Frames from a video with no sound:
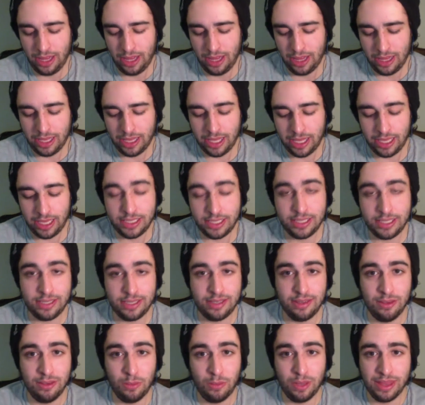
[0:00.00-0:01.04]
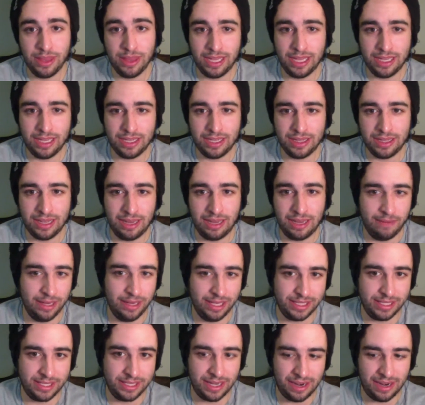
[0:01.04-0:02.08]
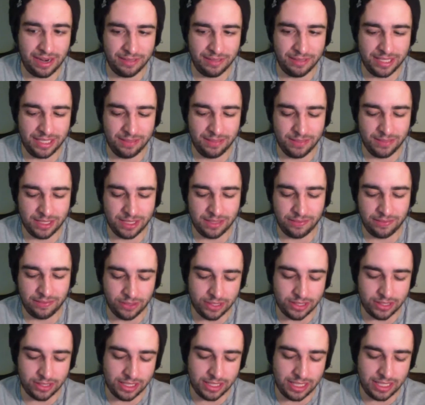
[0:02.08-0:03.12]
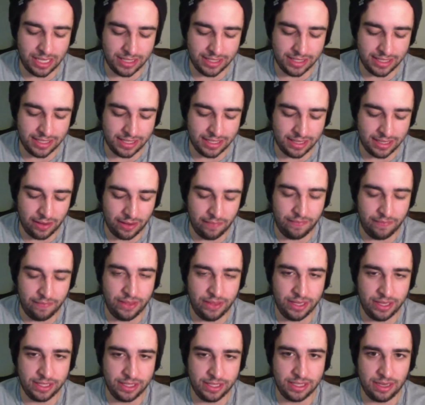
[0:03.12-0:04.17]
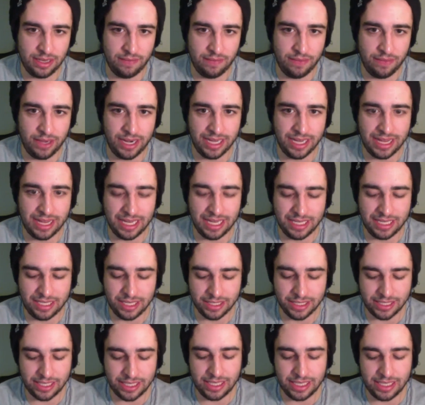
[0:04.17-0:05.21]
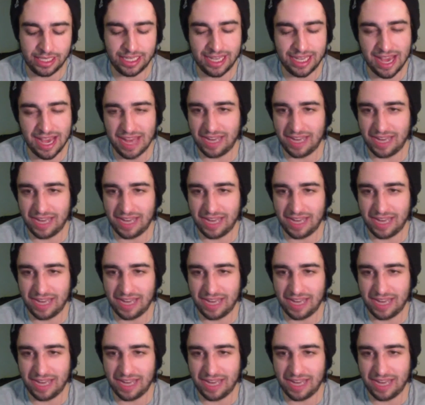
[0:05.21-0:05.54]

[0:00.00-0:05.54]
The one thing that really stood out was he was the first contestant of the night that doesn't get